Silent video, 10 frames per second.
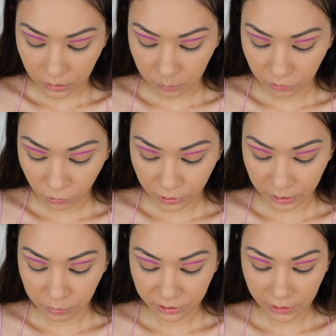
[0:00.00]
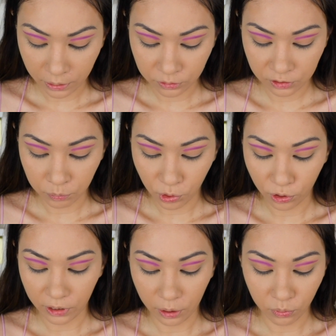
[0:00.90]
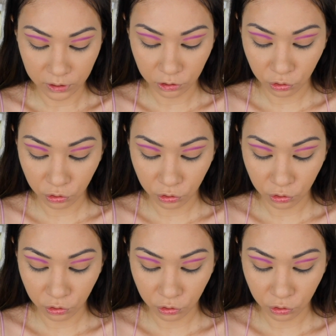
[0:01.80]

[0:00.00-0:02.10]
Okay, before I blend that out some more, I want to